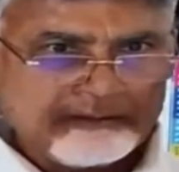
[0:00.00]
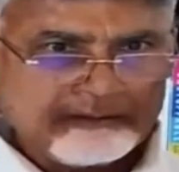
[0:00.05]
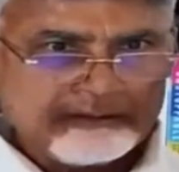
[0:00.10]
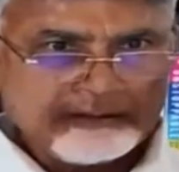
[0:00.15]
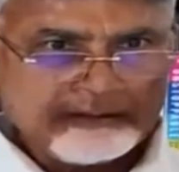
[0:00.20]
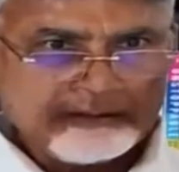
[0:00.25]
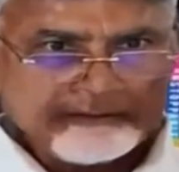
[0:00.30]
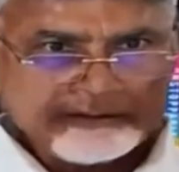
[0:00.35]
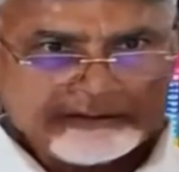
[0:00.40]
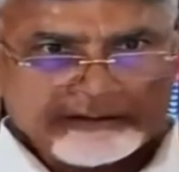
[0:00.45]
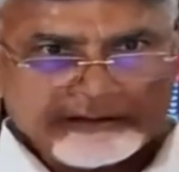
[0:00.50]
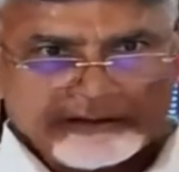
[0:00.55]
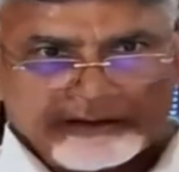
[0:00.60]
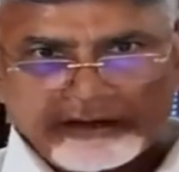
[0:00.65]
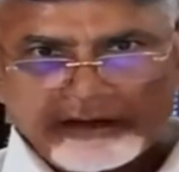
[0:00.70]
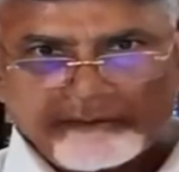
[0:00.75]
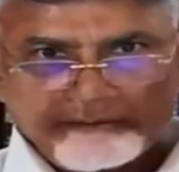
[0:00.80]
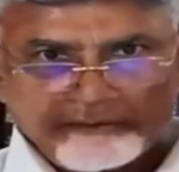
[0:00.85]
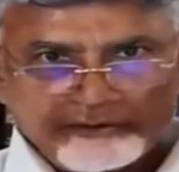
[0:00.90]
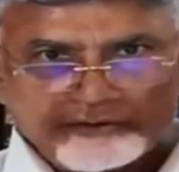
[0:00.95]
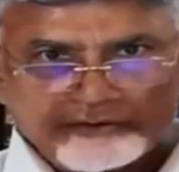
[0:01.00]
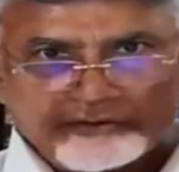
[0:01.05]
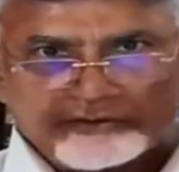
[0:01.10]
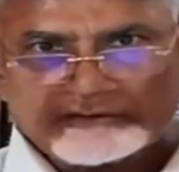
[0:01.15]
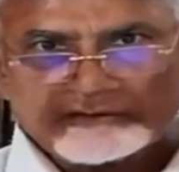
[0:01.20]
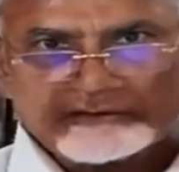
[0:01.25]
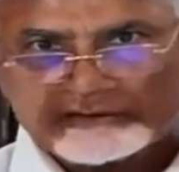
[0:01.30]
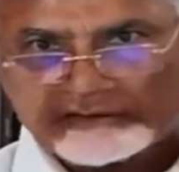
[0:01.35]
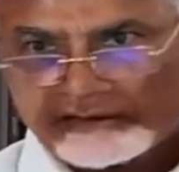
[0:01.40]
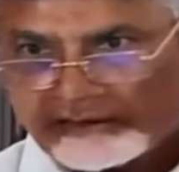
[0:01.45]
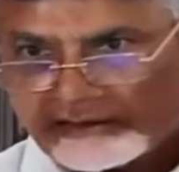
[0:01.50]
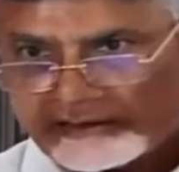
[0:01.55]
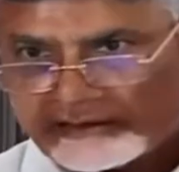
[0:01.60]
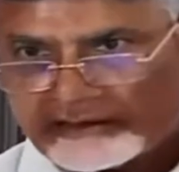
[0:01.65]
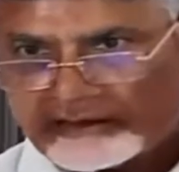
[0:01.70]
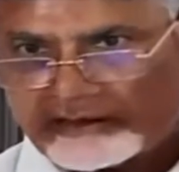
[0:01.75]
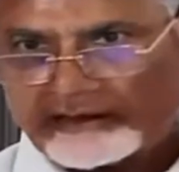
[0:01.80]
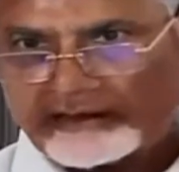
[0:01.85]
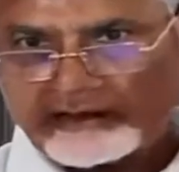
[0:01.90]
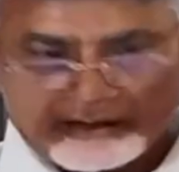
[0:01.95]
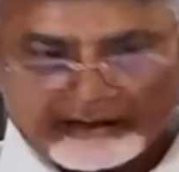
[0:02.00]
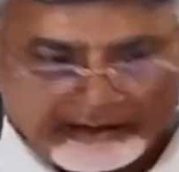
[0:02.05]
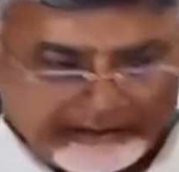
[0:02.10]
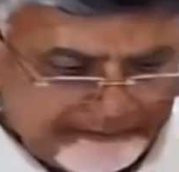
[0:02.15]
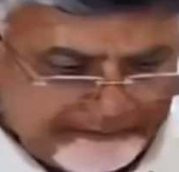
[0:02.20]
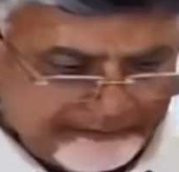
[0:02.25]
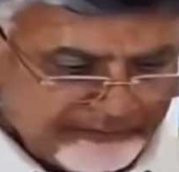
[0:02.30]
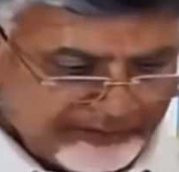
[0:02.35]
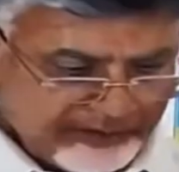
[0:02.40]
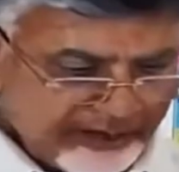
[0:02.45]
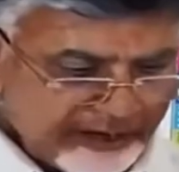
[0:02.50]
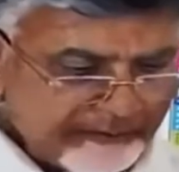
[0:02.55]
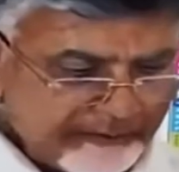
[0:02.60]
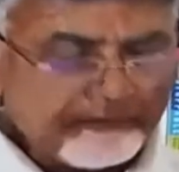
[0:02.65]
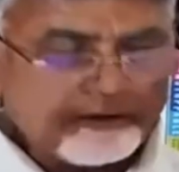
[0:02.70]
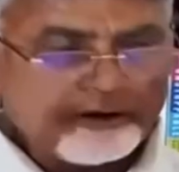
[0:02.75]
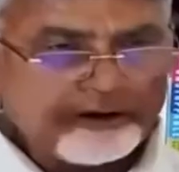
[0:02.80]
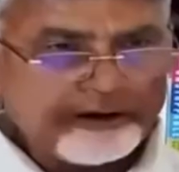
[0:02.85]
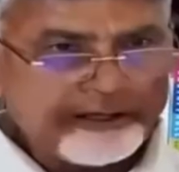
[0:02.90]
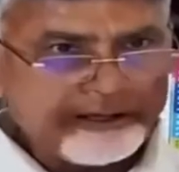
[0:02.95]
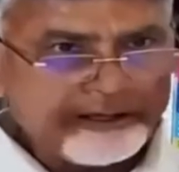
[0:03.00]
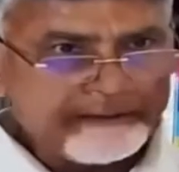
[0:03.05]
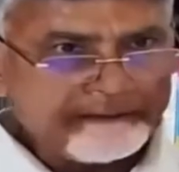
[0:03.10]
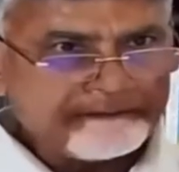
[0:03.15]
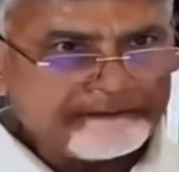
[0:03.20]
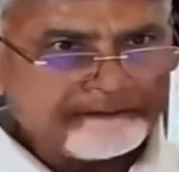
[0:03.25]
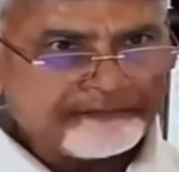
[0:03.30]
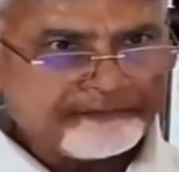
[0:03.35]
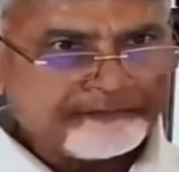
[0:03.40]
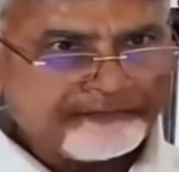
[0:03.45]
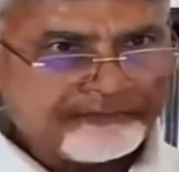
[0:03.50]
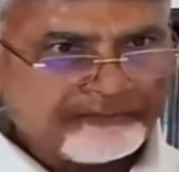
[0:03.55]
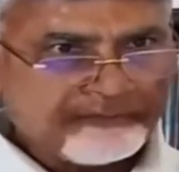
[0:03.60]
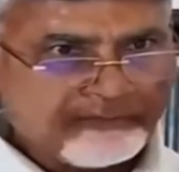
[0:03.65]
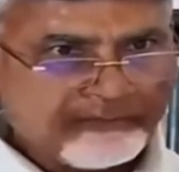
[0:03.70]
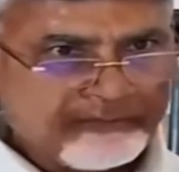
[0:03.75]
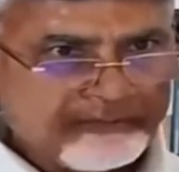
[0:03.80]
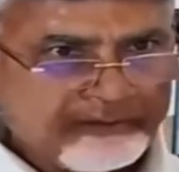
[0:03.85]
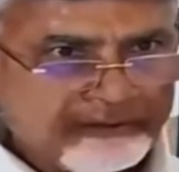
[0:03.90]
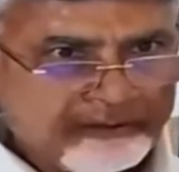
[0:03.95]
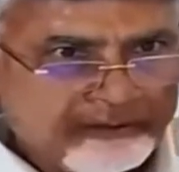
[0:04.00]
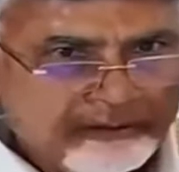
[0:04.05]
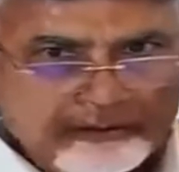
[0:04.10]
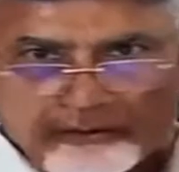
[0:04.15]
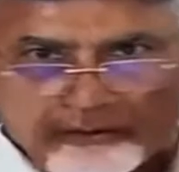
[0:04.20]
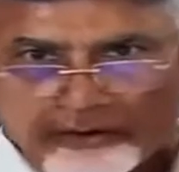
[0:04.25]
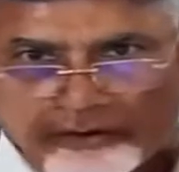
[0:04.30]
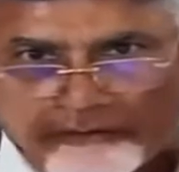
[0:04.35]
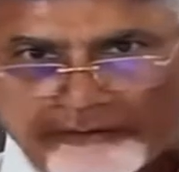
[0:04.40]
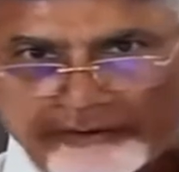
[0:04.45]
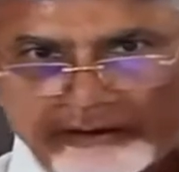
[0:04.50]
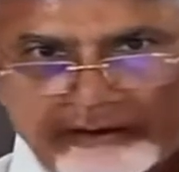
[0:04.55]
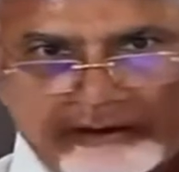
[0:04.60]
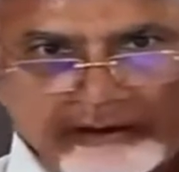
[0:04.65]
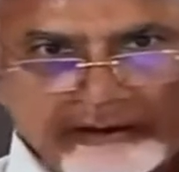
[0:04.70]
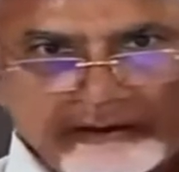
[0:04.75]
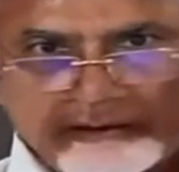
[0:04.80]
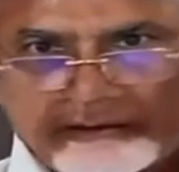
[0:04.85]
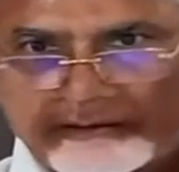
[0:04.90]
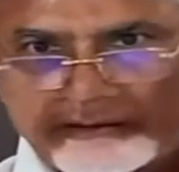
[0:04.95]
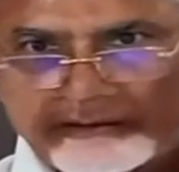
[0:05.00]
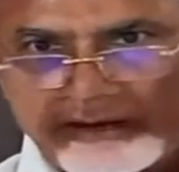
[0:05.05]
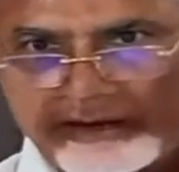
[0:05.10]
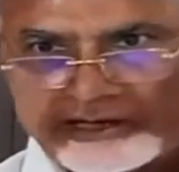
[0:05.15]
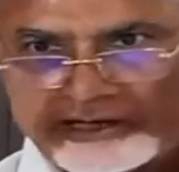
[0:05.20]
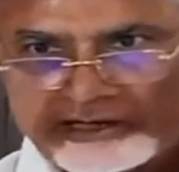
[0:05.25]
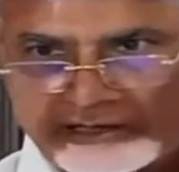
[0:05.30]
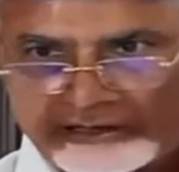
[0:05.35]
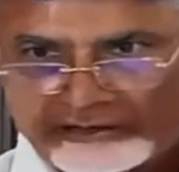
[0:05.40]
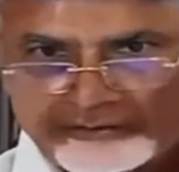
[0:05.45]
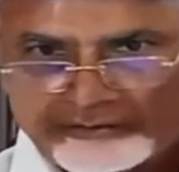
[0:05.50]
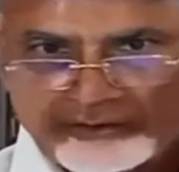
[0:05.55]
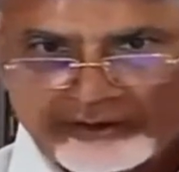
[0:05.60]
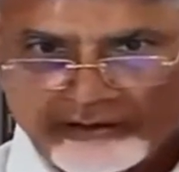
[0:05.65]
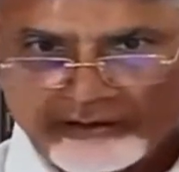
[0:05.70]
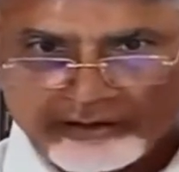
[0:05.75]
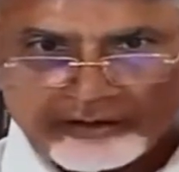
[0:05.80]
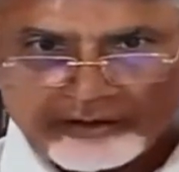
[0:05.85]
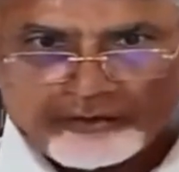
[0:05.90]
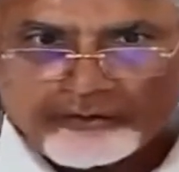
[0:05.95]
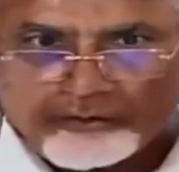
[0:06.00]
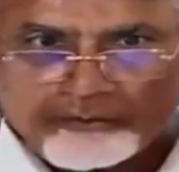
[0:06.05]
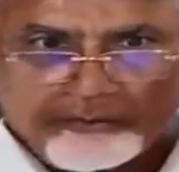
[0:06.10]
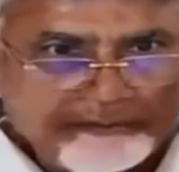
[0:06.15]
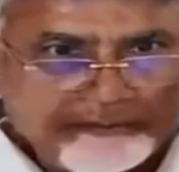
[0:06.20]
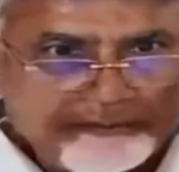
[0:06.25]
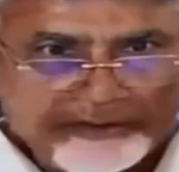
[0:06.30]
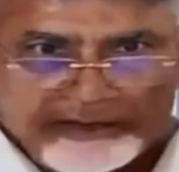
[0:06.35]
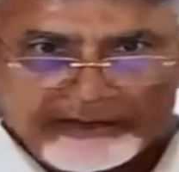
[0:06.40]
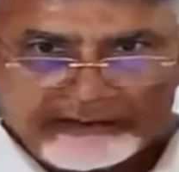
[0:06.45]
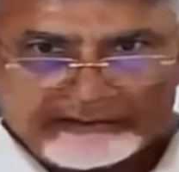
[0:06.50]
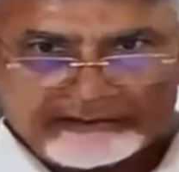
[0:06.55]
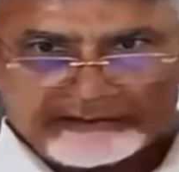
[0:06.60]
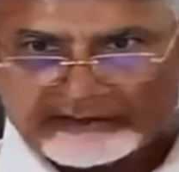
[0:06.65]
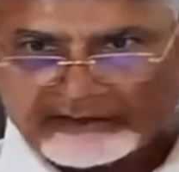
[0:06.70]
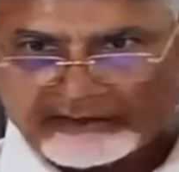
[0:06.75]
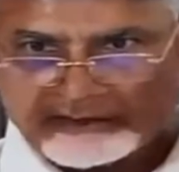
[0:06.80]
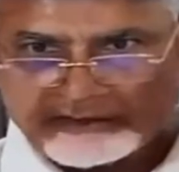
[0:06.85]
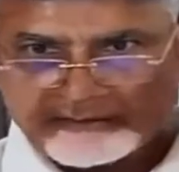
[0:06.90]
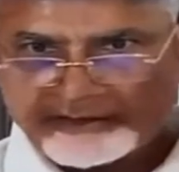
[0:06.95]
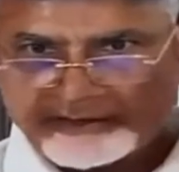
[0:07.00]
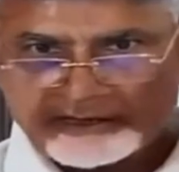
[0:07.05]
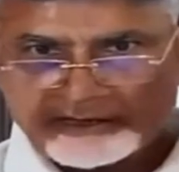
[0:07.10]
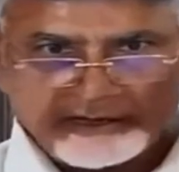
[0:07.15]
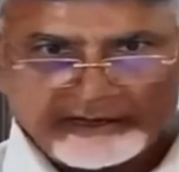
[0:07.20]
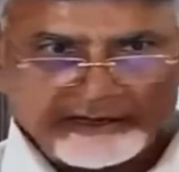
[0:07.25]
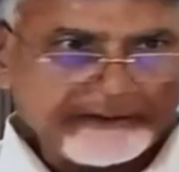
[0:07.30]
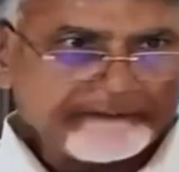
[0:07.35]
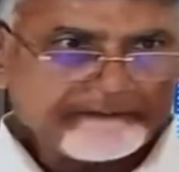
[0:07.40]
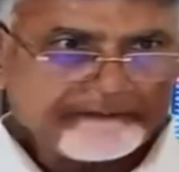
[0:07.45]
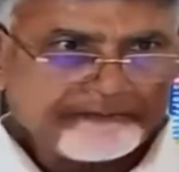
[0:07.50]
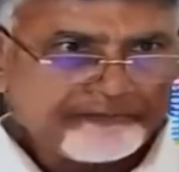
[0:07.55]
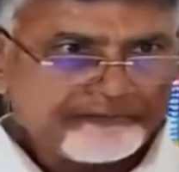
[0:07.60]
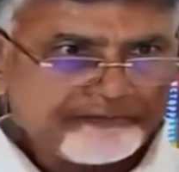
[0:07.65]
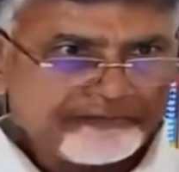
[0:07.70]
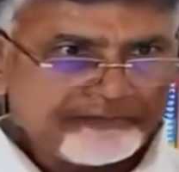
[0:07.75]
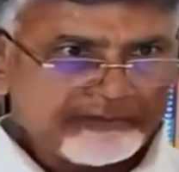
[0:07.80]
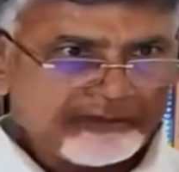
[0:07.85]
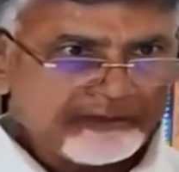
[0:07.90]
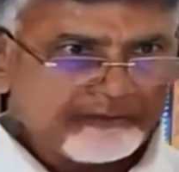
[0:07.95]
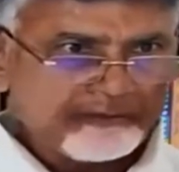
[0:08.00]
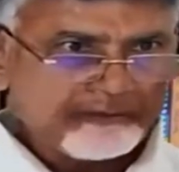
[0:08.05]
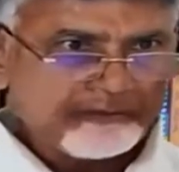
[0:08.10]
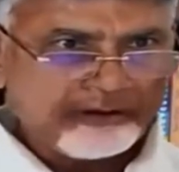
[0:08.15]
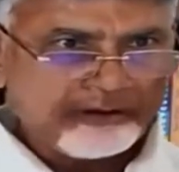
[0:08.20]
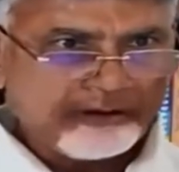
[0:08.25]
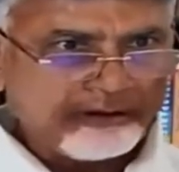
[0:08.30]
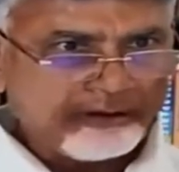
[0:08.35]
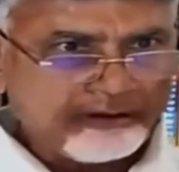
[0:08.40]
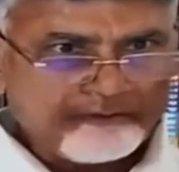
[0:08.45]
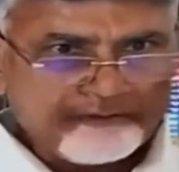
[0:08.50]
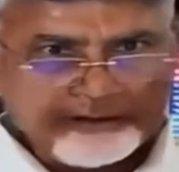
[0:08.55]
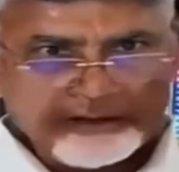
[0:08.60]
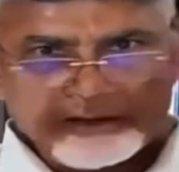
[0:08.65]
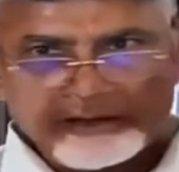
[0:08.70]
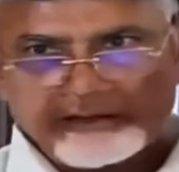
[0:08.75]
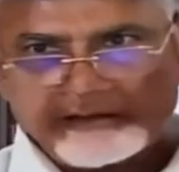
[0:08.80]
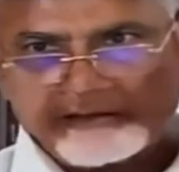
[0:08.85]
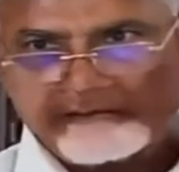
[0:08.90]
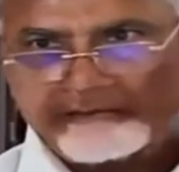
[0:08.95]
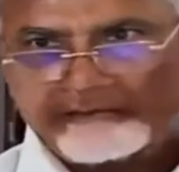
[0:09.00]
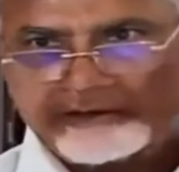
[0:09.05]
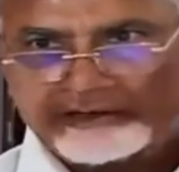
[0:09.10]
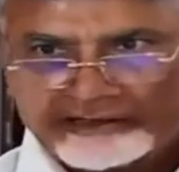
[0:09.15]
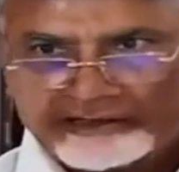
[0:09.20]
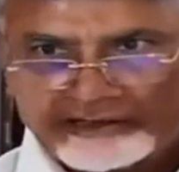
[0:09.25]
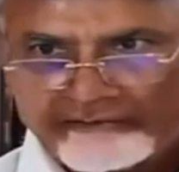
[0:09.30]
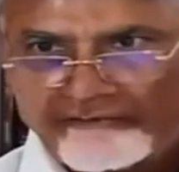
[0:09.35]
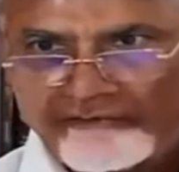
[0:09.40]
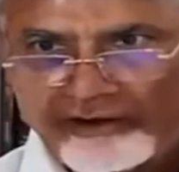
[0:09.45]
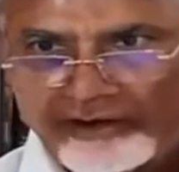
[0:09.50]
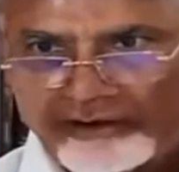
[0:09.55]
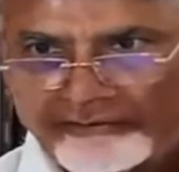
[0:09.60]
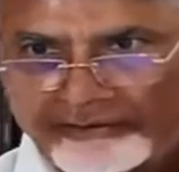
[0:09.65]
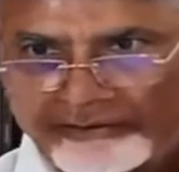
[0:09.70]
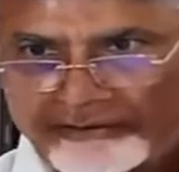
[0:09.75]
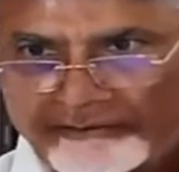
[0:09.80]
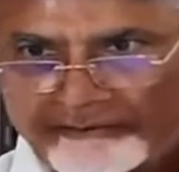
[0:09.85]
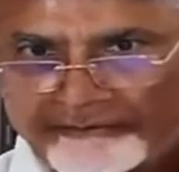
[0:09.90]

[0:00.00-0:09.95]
Even they are unable to see their uh, dead body. You know our uh, traditions, we are all human beings. Sentimentally, we are all very much involved.